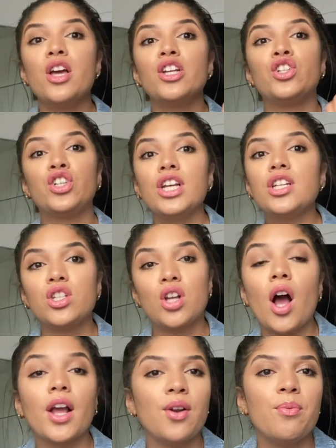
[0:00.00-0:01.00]
She's
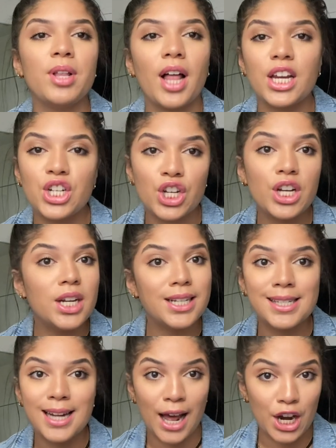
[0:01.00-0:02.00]
talking to me like she
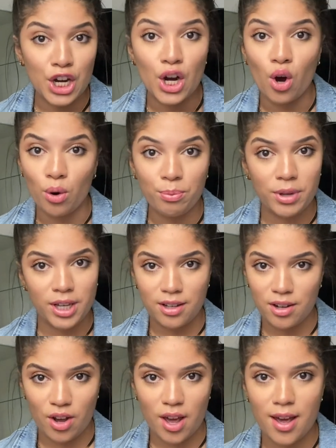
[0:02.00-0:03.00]
does not know me,
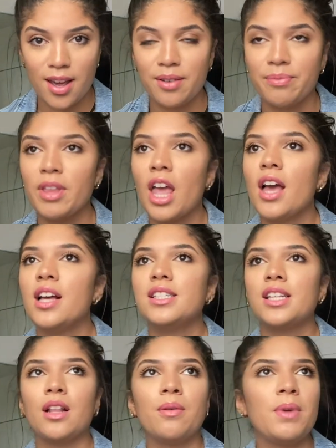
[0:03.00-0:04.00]
okay?
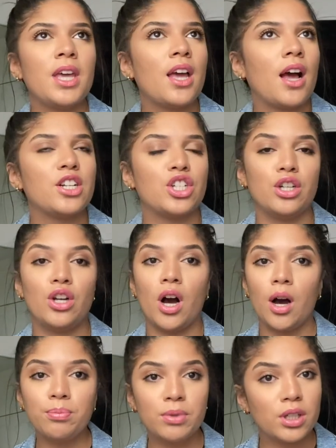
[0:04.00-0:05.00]
Telling me I should
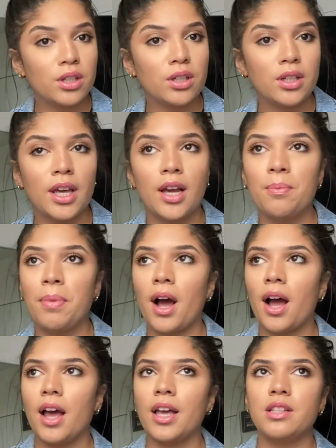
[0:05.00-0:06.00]
up the
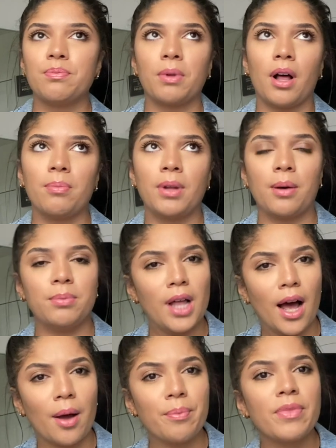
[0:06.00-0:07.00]
gigabytes, blah blah
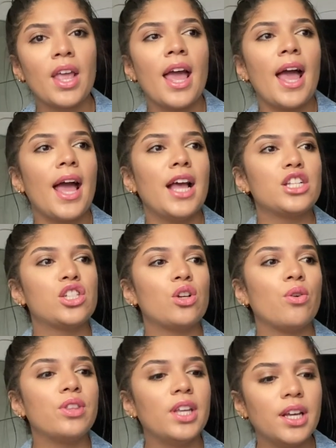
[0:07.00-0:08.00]
blah. And
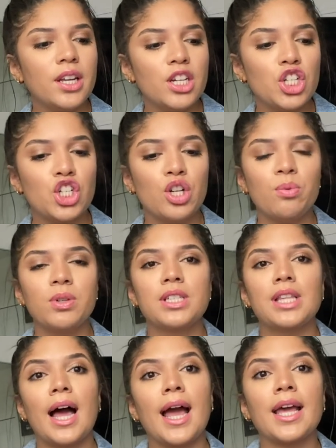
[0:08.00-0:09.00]
so then she was
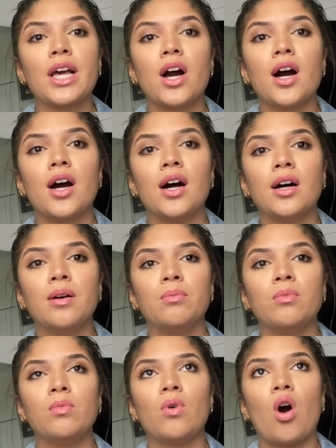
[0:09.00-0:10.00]
like,
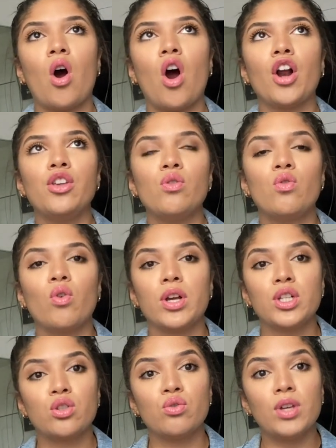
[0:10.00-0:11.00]
are you
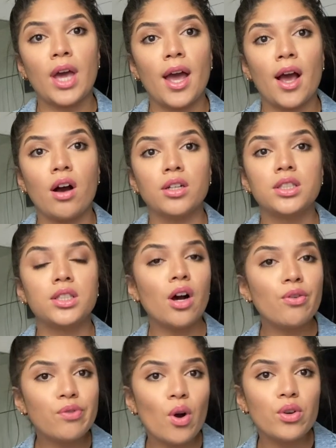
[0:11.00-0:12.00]
going to get a
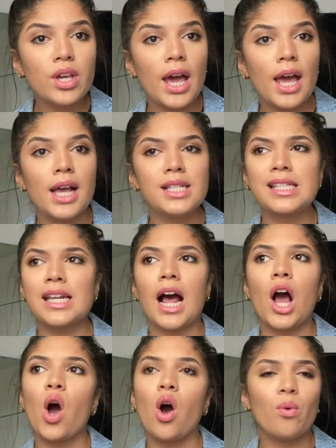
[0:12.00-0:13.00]
cell phone case? And
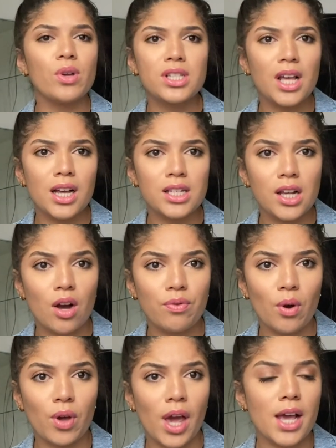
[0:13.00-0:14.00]
I always get a cell
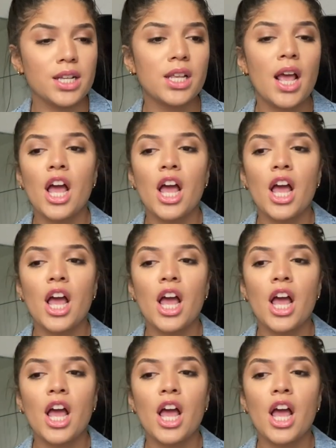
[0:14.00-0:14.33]
phone case.